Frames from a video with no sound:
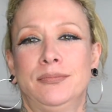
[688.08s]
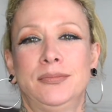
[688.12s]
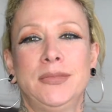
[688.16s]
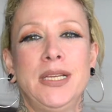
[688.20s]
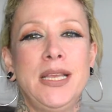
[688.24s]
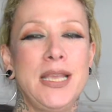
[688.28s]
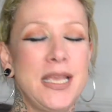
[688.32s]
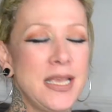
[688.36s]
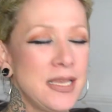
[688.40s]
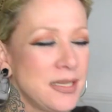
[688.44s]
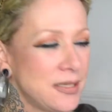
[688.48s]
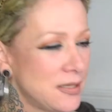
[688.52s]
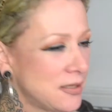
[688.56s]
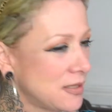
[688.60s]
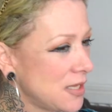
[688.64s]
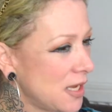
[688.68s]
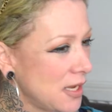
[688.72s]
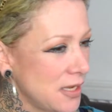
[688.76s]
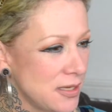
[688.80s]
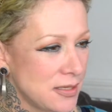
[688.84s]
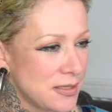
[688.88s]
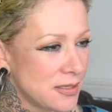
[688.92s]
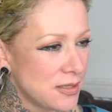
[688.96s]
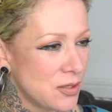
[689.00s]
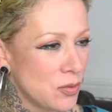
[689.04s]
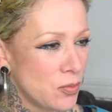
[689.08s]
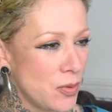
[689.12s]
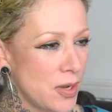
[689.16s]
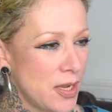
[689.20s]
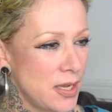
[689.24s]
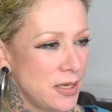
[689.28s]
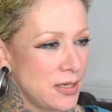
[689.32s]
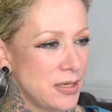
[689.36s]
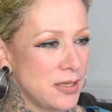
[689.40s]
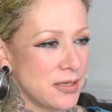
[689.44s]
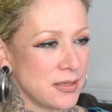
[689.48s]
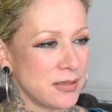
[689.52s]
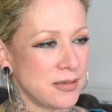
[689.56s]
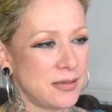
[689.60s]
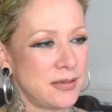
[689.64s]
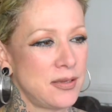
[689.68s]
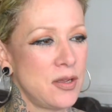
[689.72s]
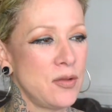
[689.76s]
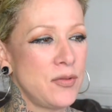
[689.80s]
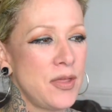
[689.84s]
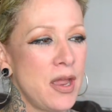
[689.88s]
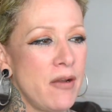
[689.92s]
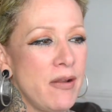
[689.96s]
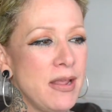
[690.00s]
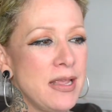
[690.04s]
That is the way it is.
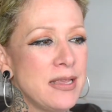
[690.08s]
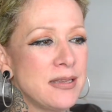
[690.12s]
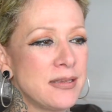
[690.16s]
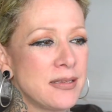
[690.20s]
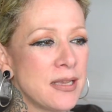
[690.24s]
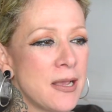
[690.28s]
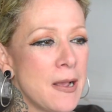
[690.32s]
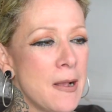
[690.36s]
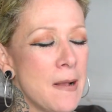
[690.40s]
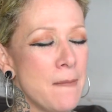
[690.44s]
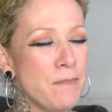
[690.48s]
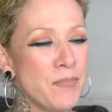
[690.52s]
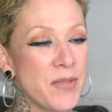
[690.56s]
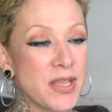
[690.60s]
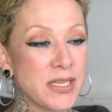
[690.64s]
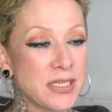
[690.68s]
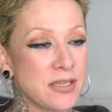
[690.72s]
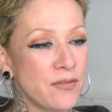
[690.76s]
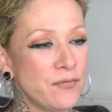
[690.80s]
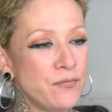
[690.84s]
So that's